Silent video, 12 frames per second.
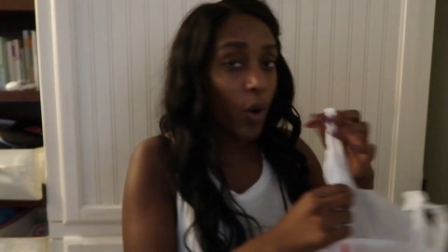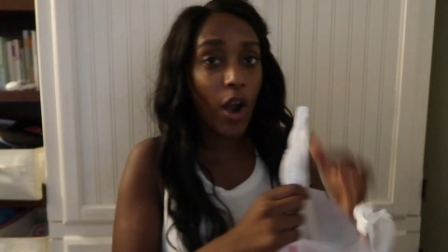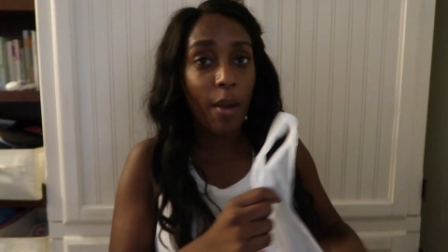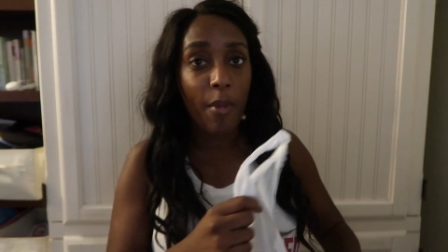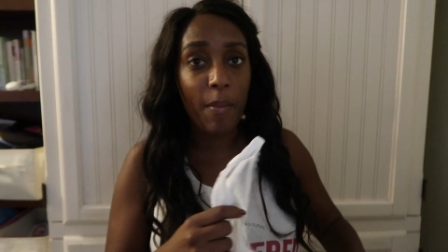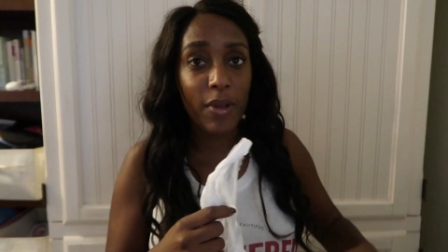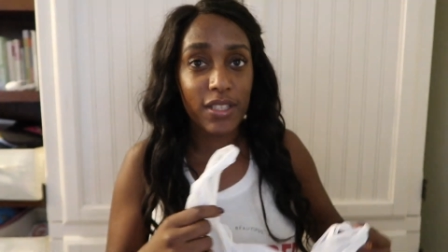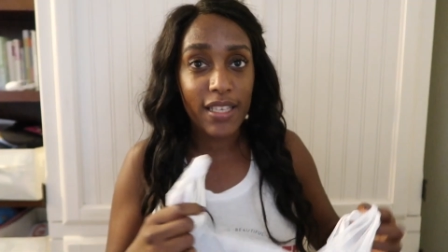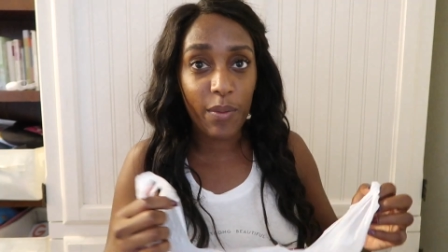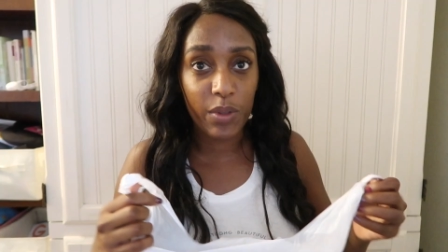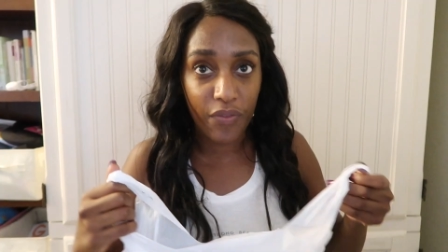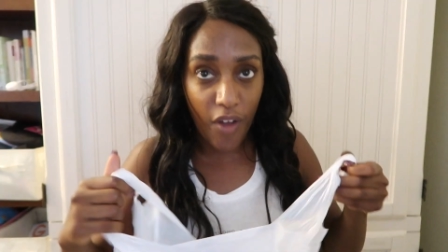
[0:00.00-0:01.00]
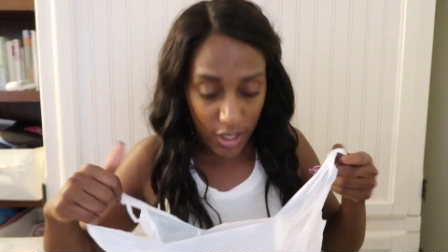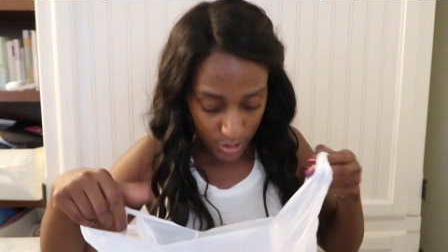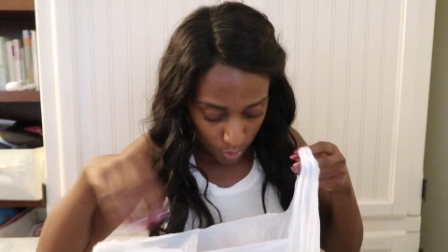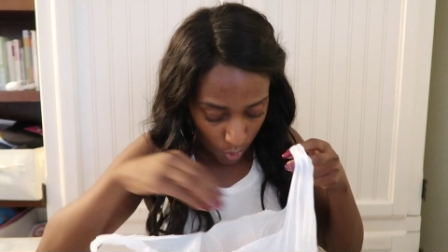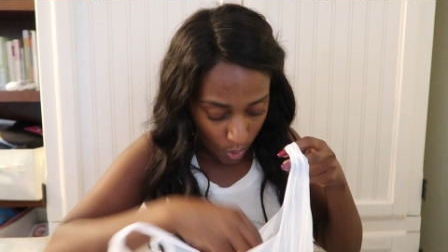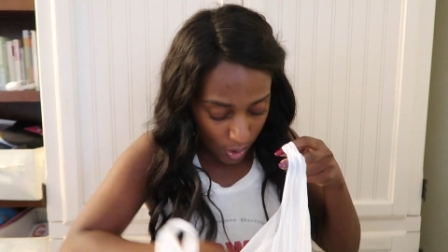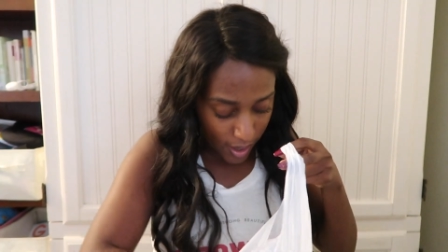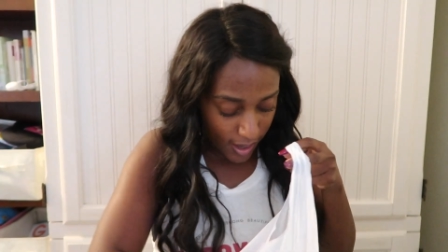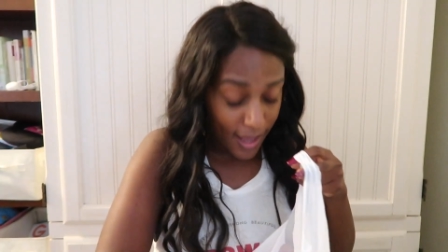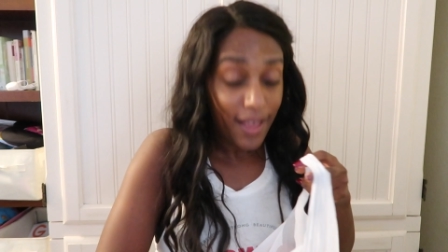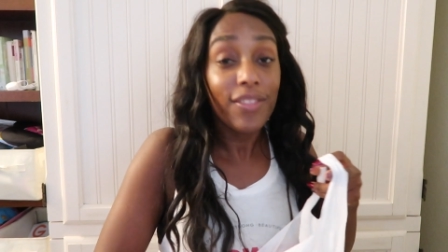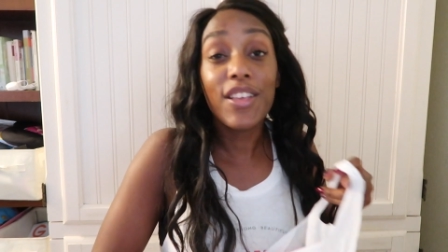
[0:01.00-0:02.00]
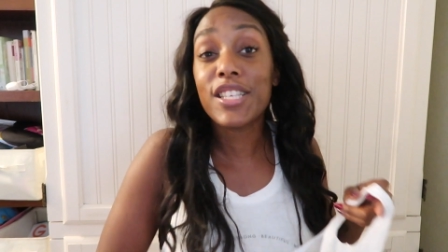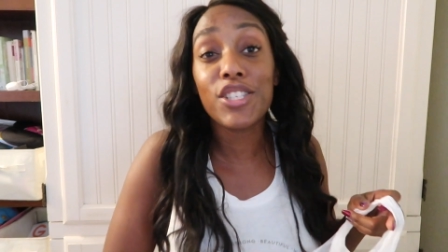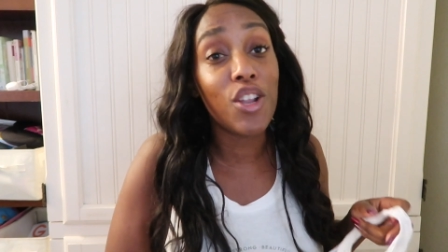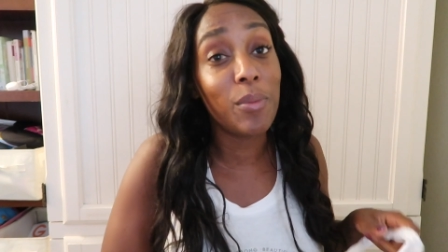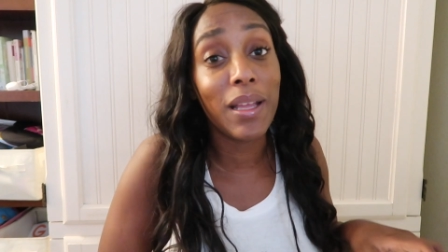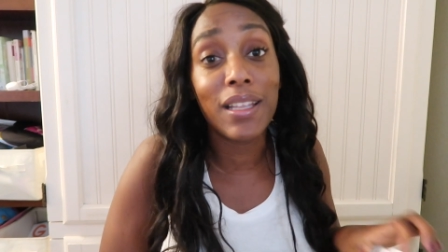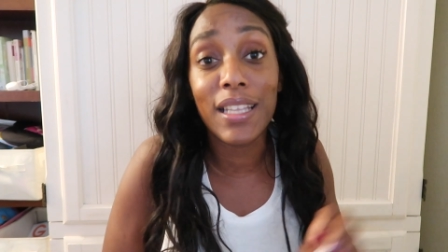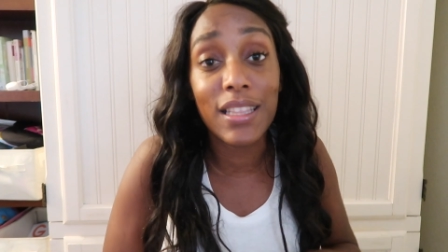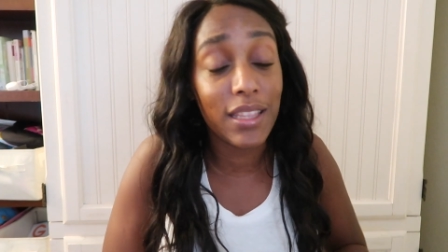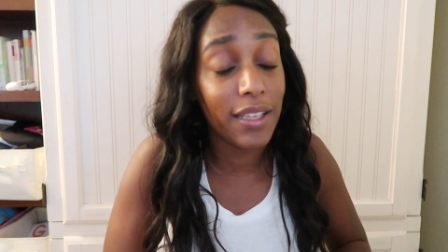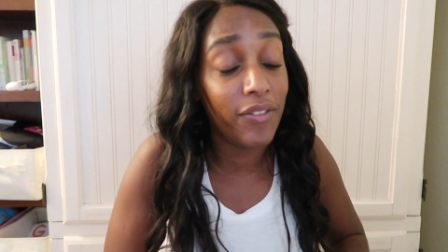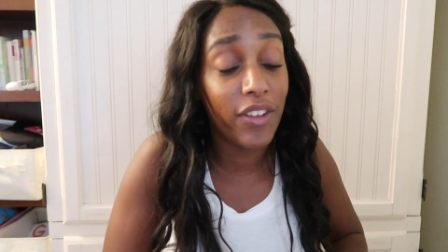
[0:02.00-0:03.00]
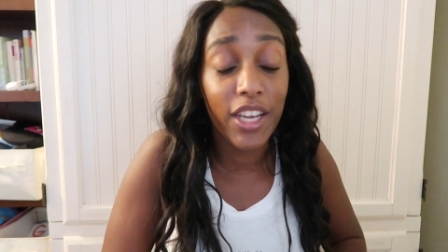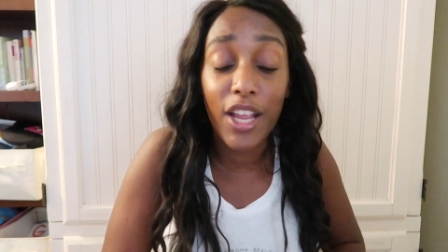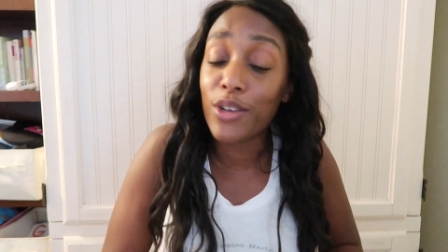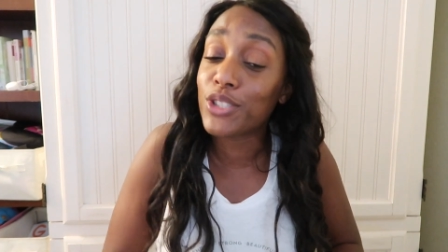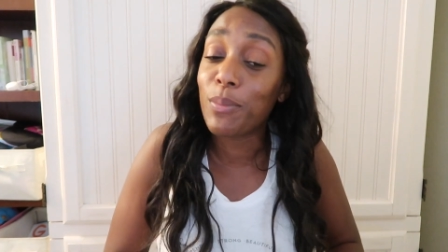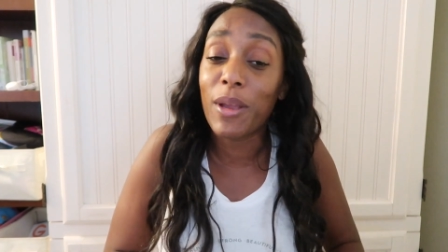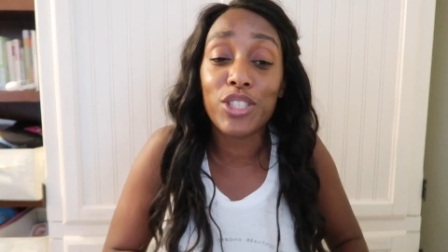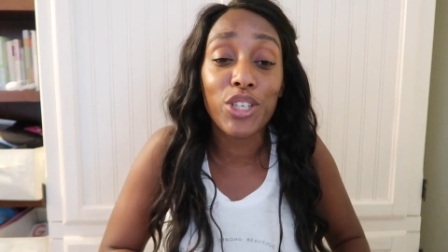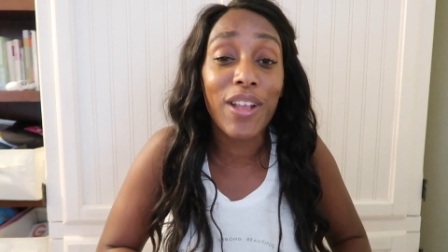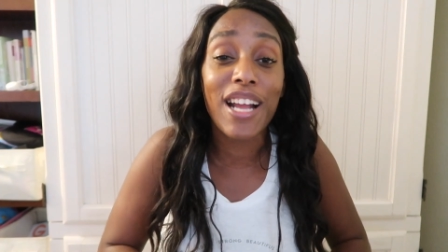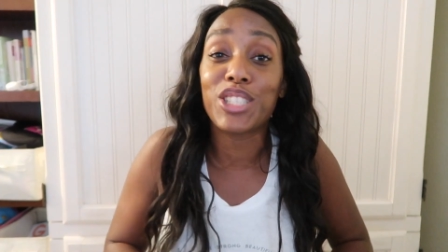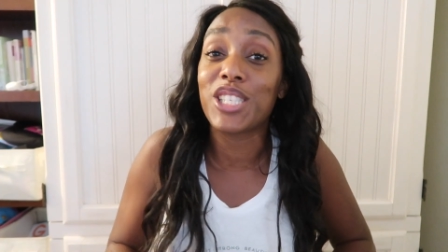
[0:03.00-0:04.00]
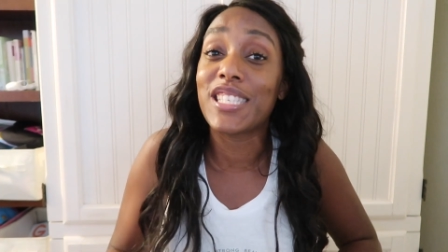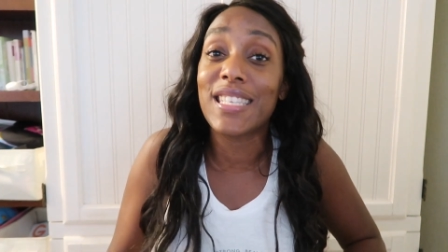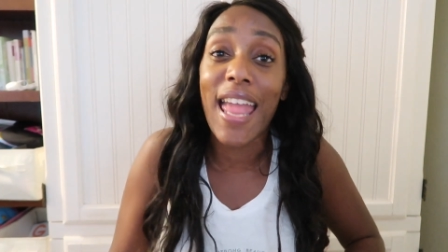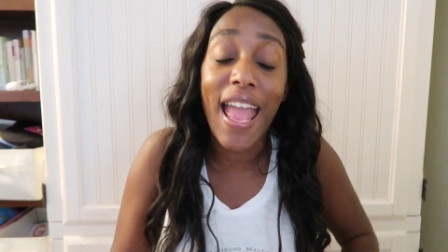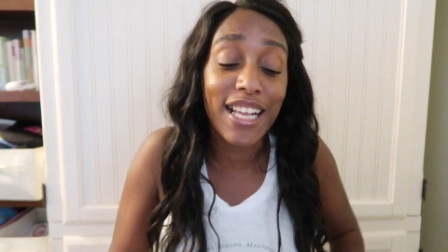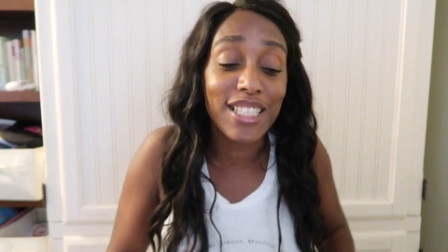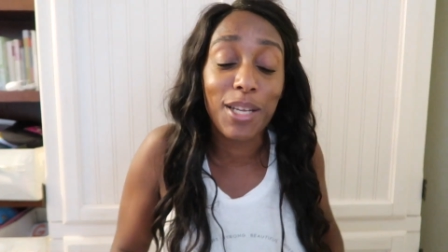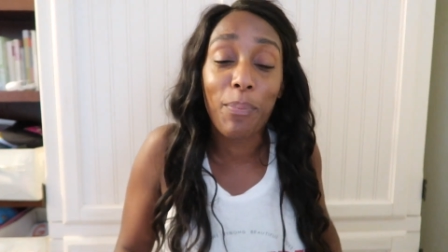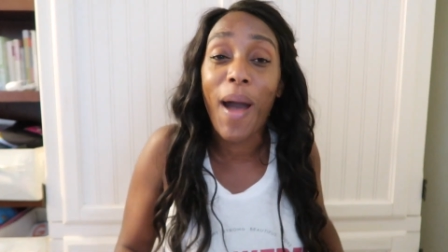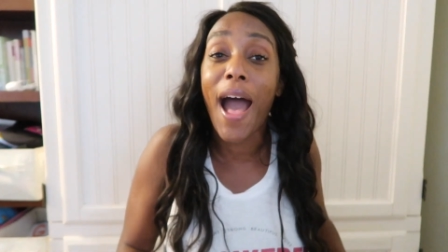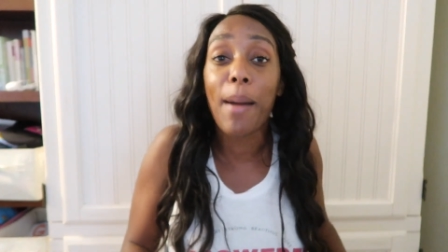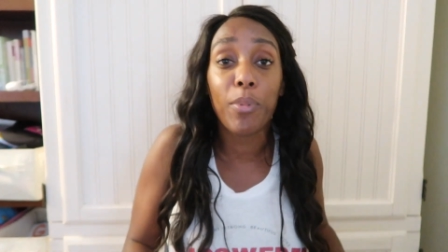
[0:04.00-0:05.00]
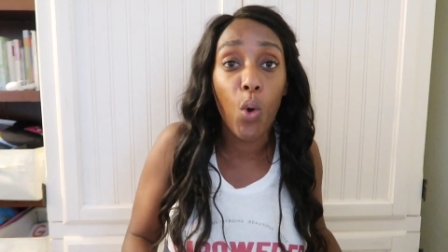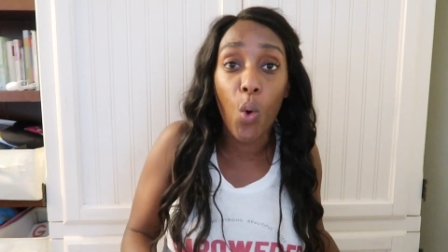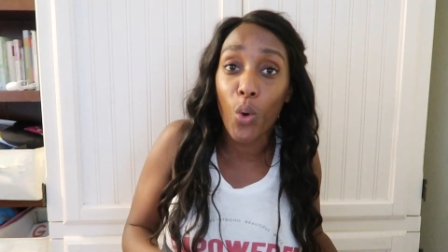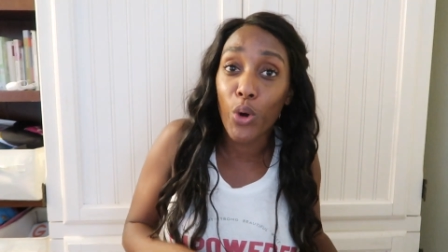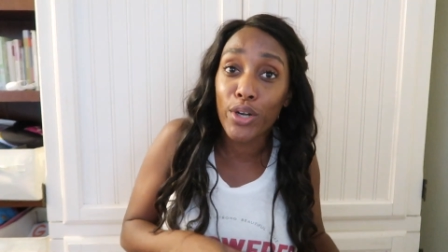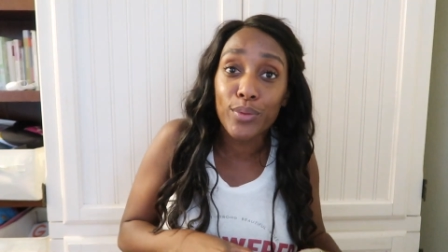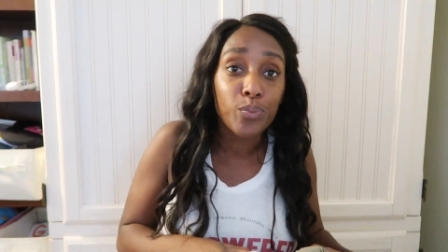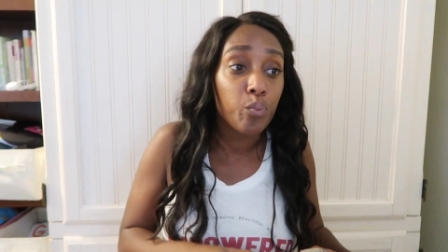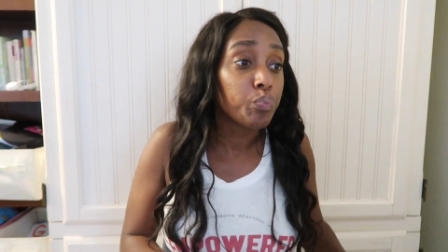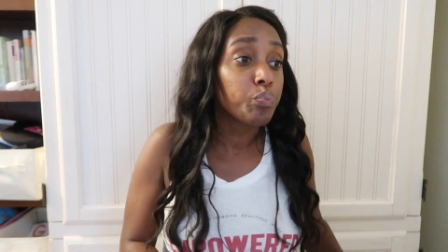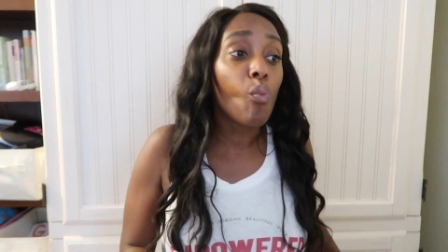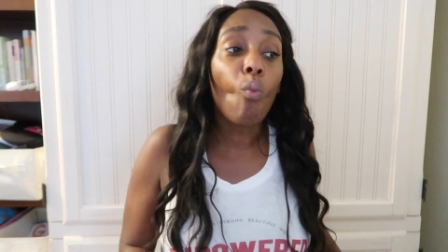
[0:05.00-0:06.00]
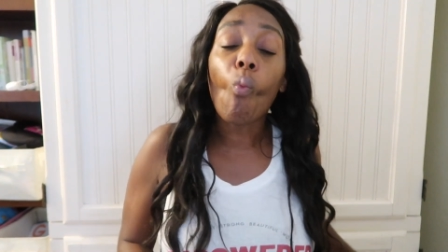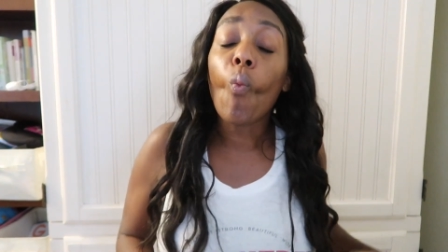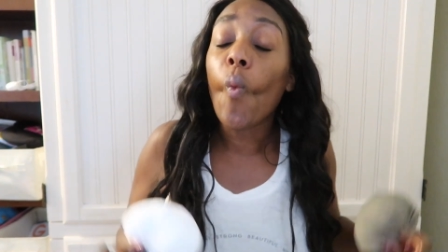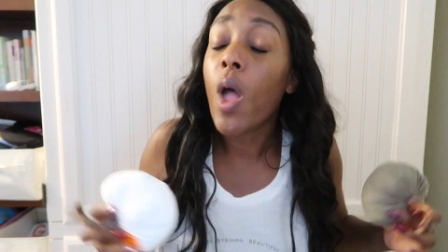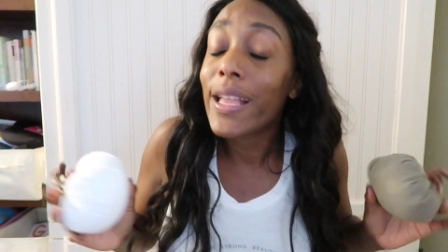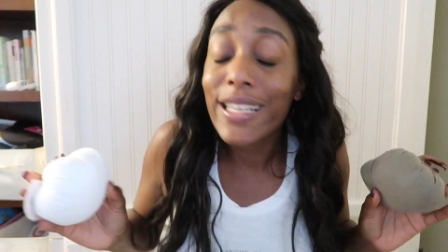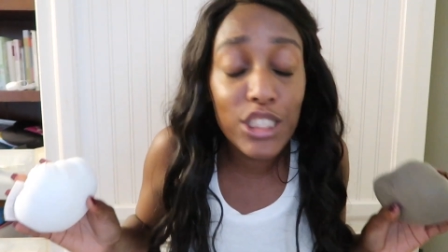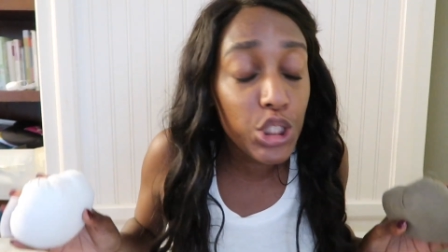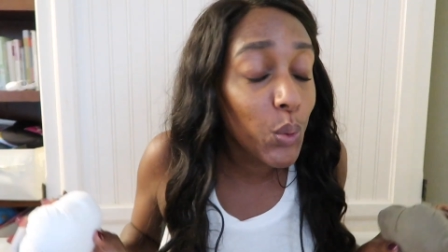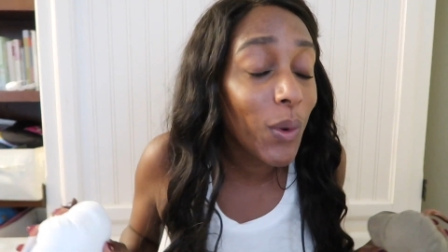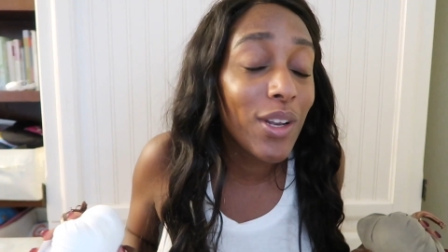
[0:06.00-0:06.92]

more i'm almost done with the fall decor this is going to be a lengthy video so make sure you got your snacks your popcorn get you